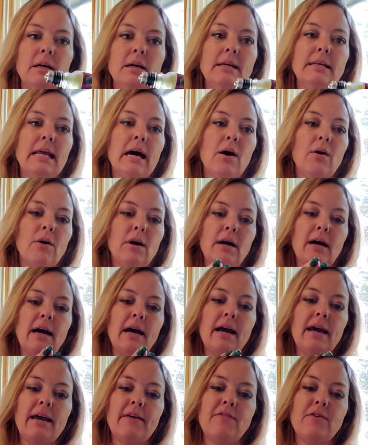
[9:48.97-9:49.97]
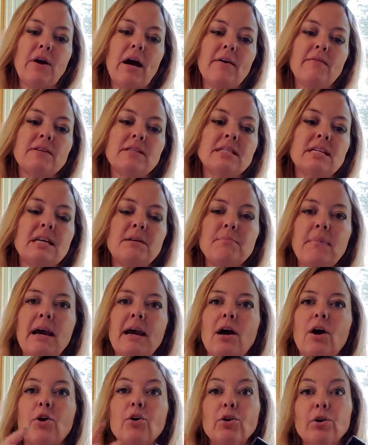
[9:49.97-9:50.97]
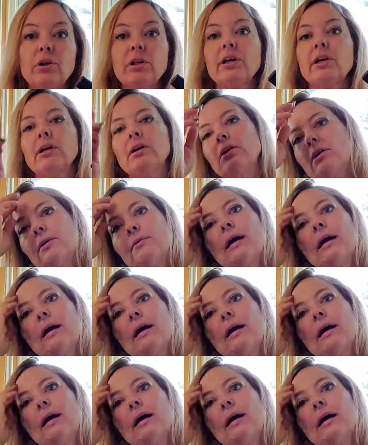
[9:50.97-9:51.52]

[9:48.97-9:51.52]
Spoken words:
Now, if you haven't seen my earlier,